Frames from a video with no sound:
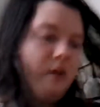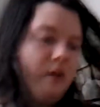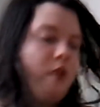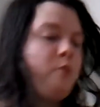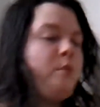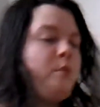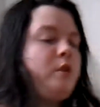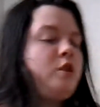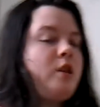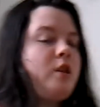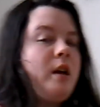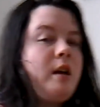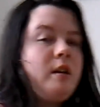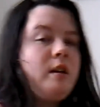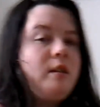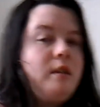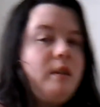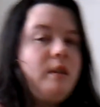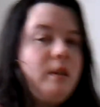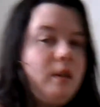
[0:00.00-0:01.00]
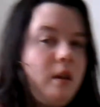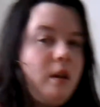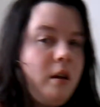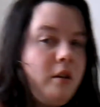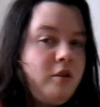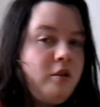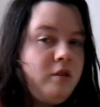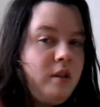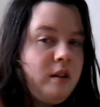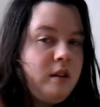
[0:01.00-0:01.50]
how much I edited the
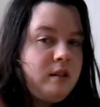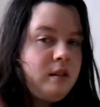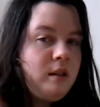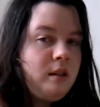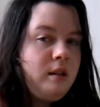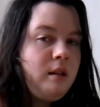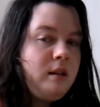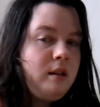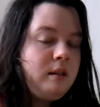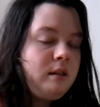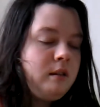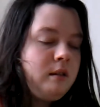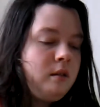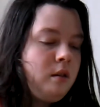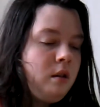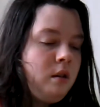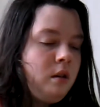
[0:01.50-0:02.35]
contrast in this,